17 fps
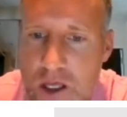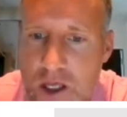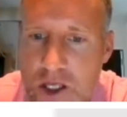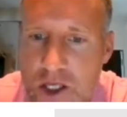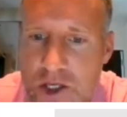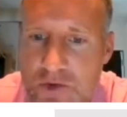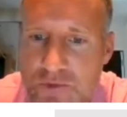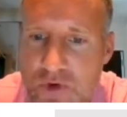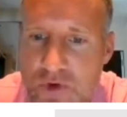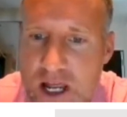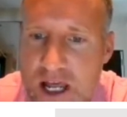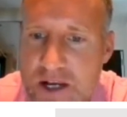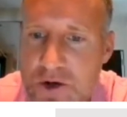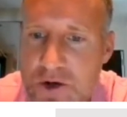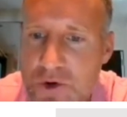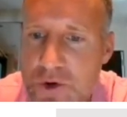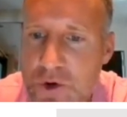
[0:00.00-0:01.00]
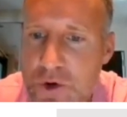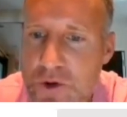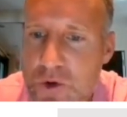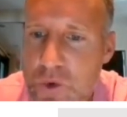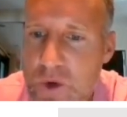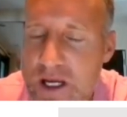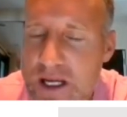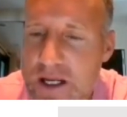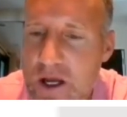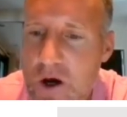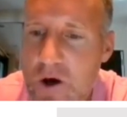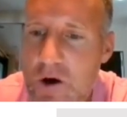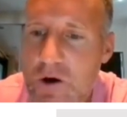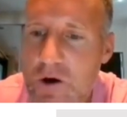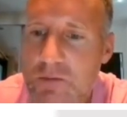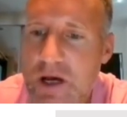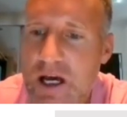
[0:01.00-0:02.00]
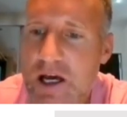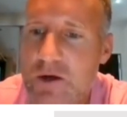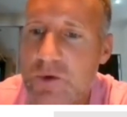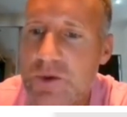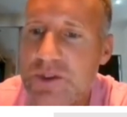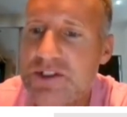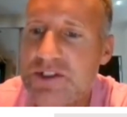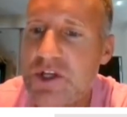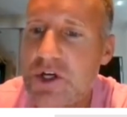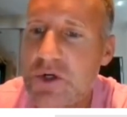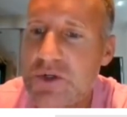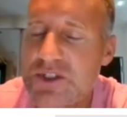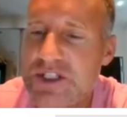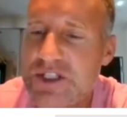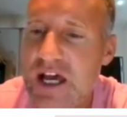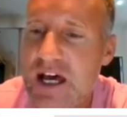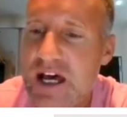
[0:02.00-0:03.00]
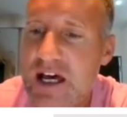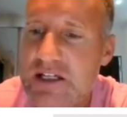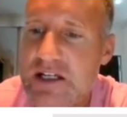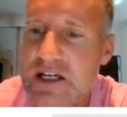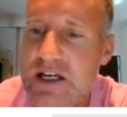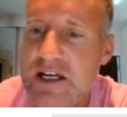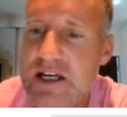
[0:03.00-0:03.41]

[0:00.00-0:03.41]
He ran all the way home and was so sad